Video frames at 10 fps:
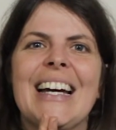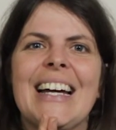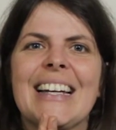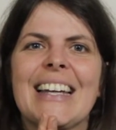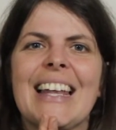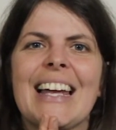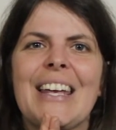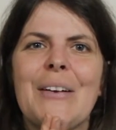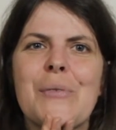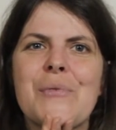and
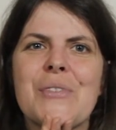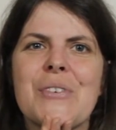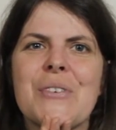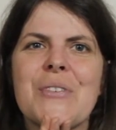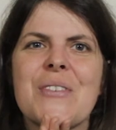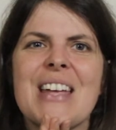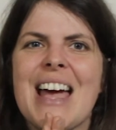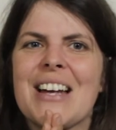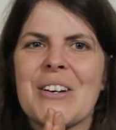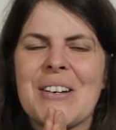thank you for
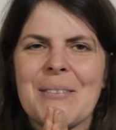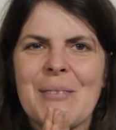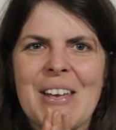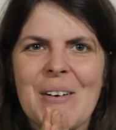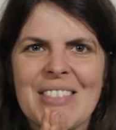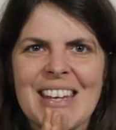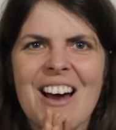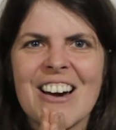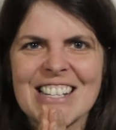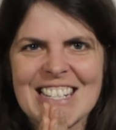joining me on the
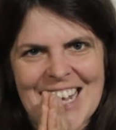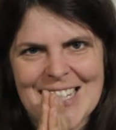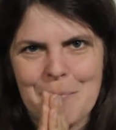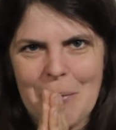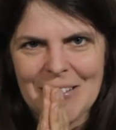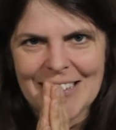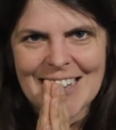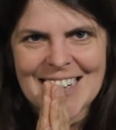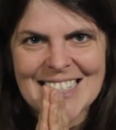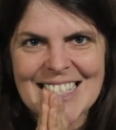Yarnchix
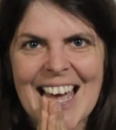podcast.